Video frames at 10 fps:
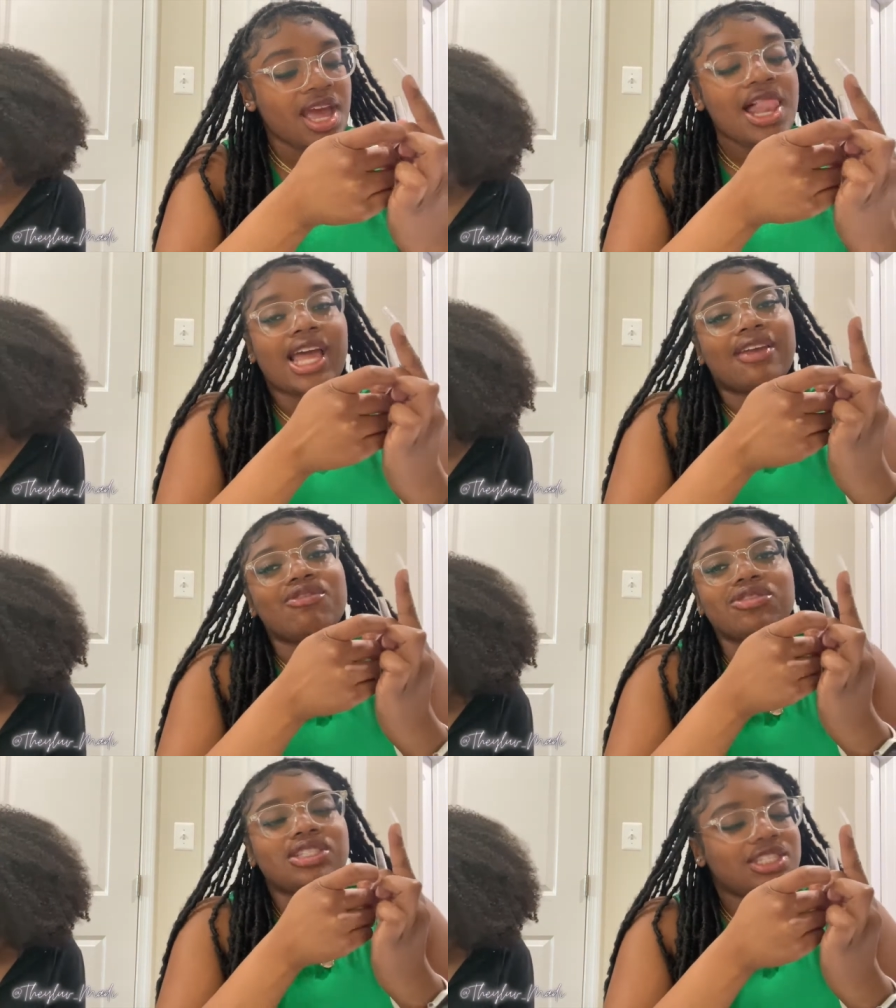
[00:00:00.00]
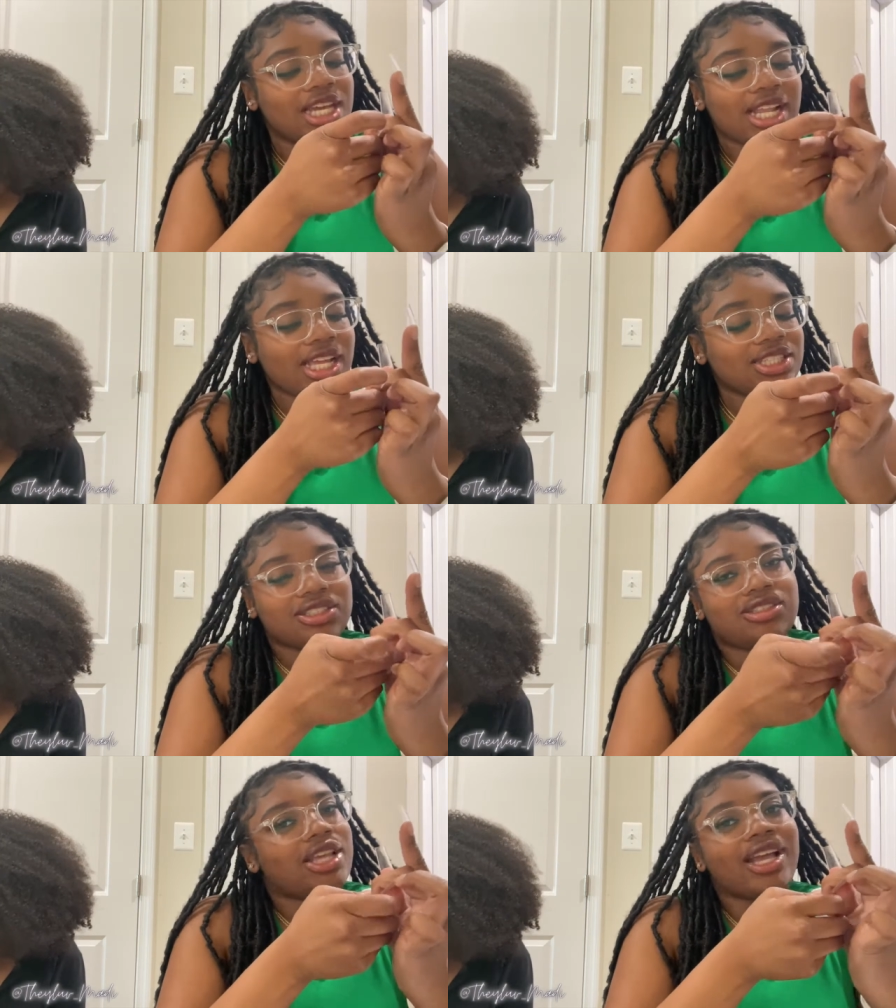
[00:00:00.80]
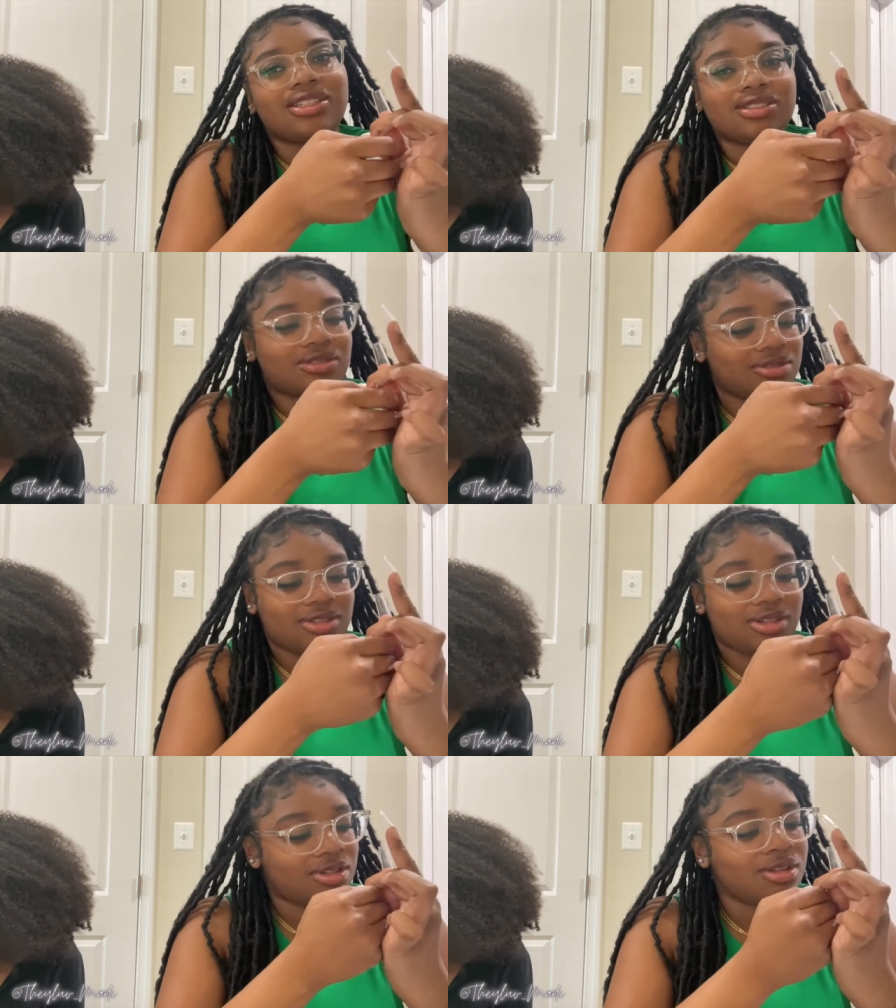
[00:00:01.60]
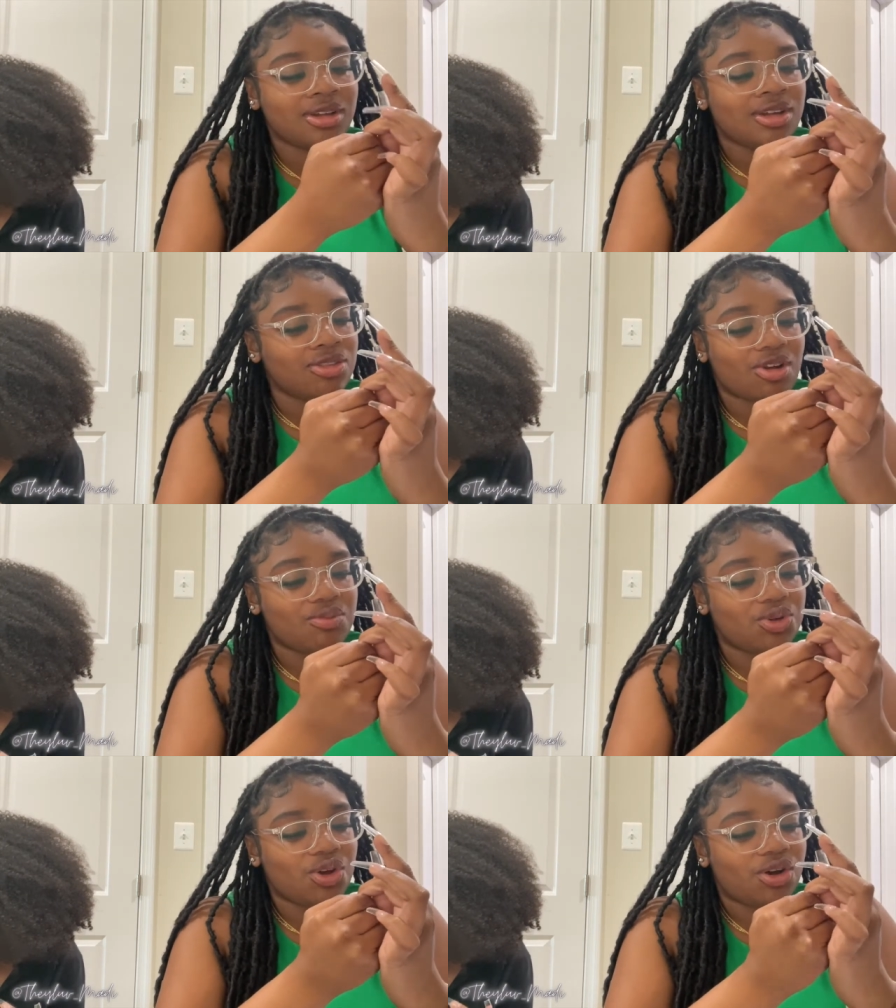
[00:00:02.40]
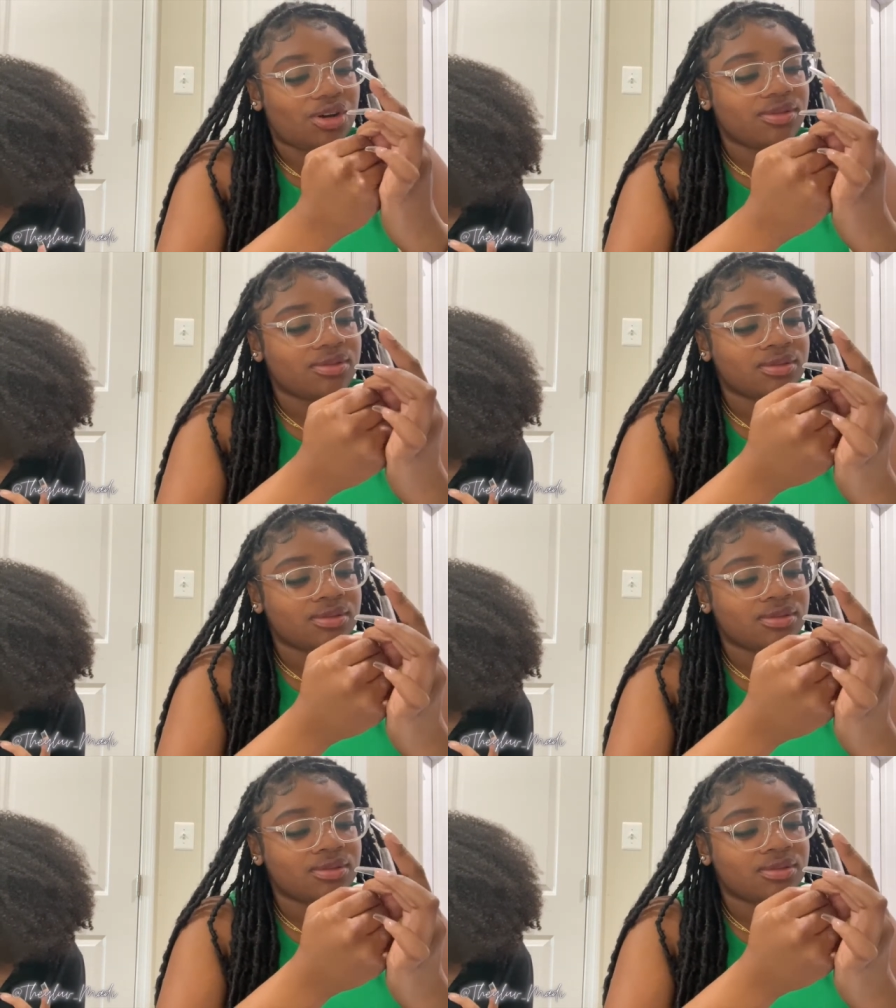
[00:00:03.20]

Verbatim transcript: like if you stink, that's just that's just gonna throw me off.